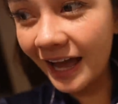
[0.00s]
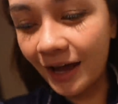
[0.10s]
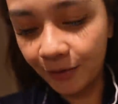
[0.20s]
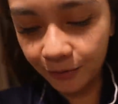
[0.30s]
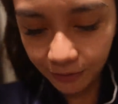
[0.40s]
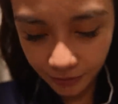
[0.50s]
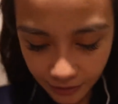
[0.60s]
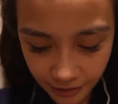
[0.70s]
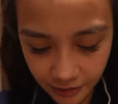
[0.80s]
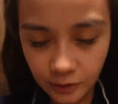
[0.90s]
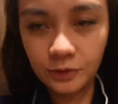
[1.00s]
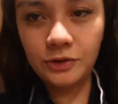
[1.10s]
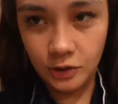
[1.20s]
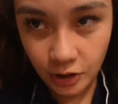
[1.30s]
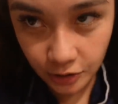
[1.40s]
now,
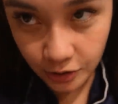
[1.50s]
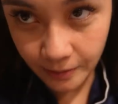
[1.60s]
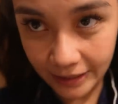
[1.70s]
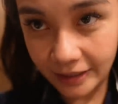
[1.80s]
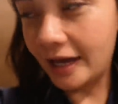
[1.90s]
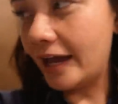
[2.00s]
don't judge Ben and